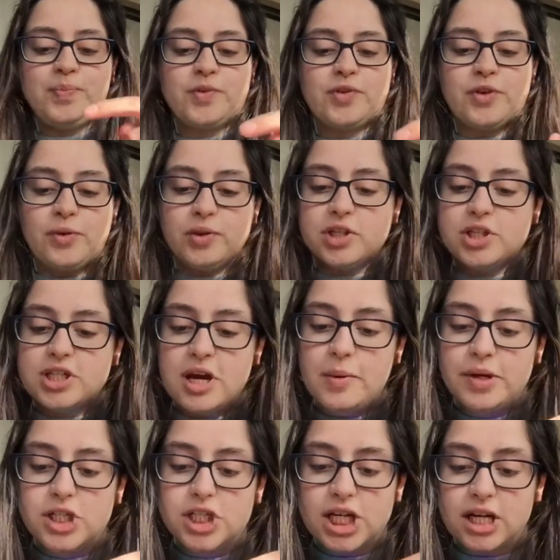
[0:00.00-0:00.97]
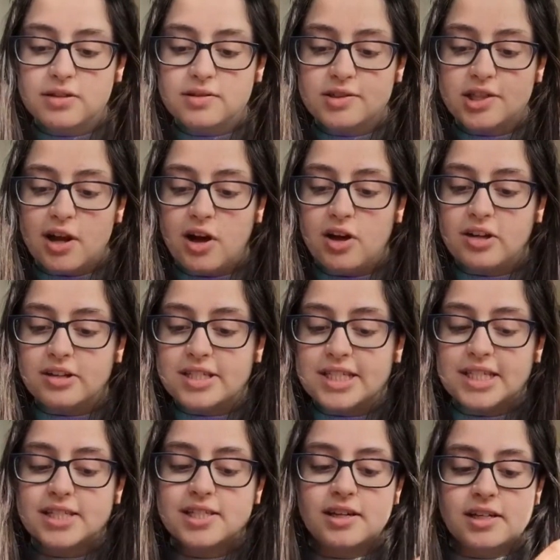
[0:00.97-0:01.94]
So the shower gels are
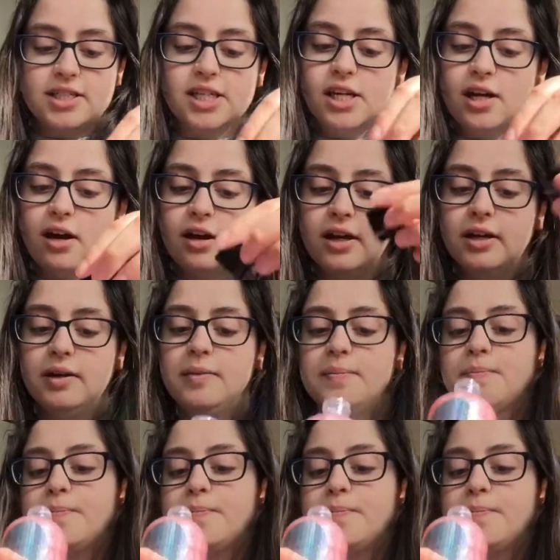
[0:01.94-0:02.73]
$6.99.